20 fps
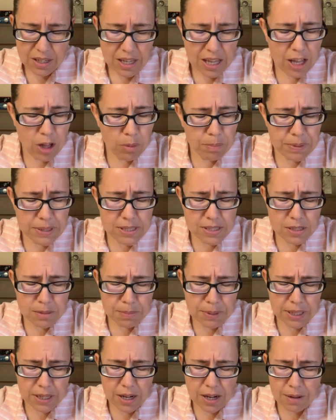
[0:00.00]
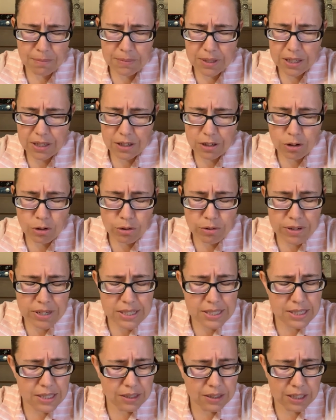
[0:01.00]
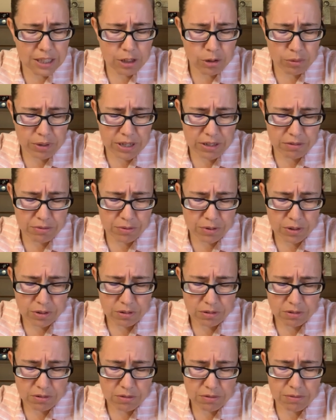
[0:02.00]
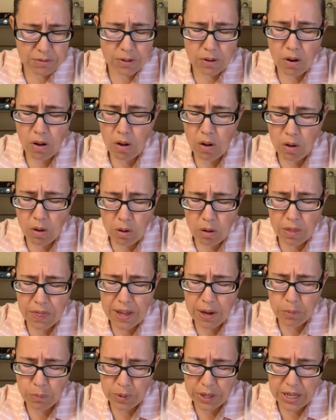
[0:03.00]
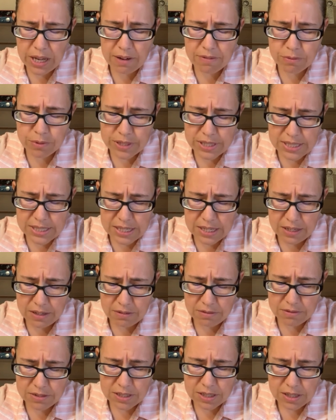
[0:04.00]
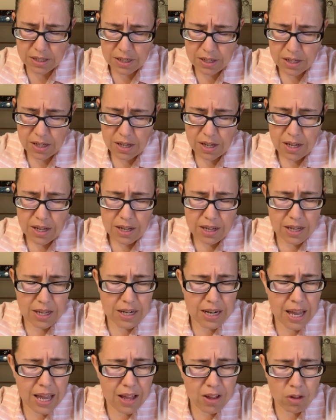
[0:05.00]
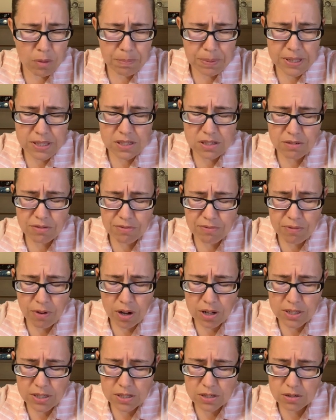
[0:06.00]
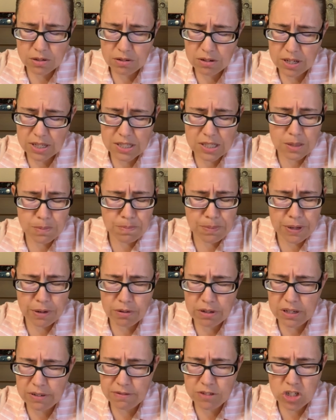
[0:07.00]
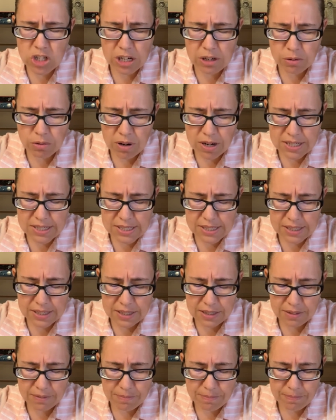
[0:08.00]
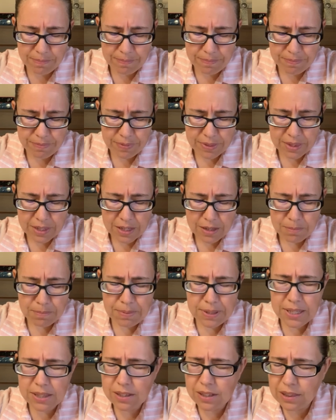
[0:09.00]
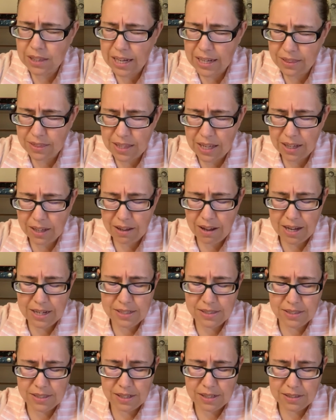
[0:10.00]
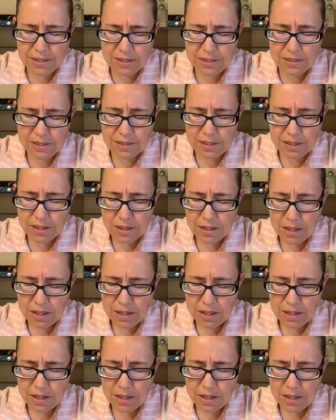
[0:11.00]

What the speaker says: Help us to become increasingly grateful for all that we have received, and help us to foster a spirit of generosity. Be the light that guides us.